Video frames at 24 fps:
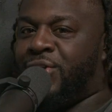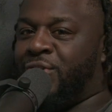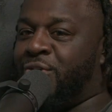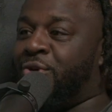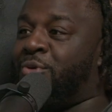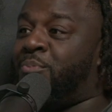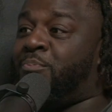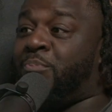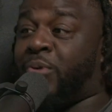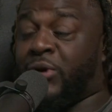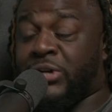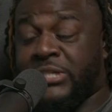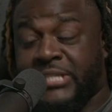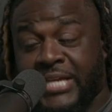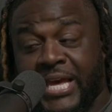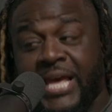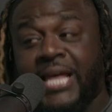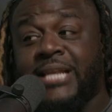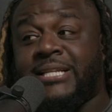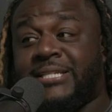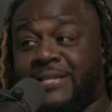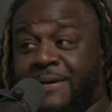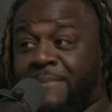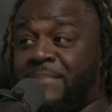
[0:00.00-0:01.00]
you
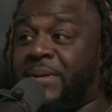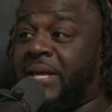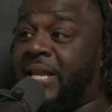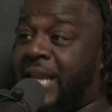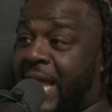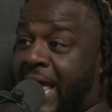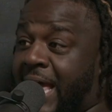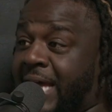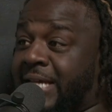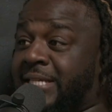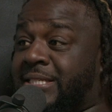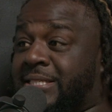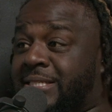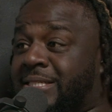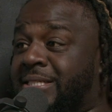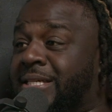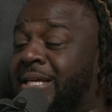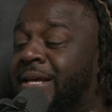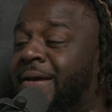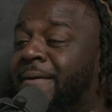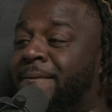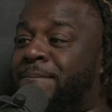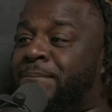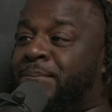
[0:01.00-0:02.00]
pretend to be nice.
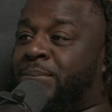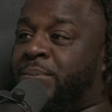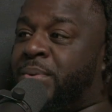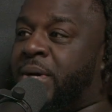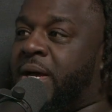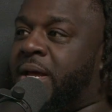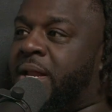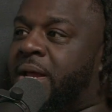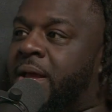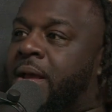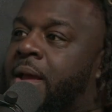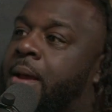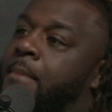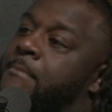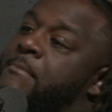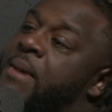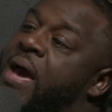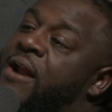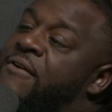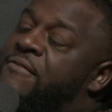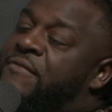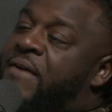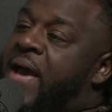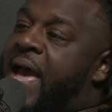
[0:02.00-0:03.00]
I'm very but, sweet.
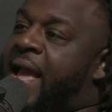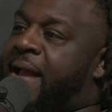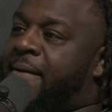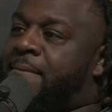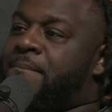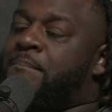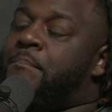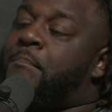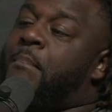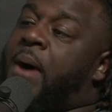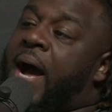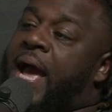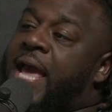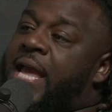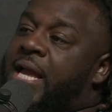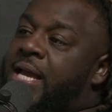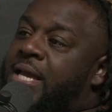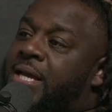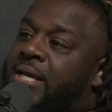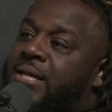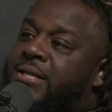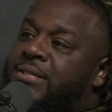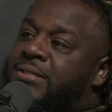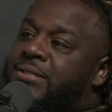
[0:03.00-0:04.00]
Matter of fact, Mike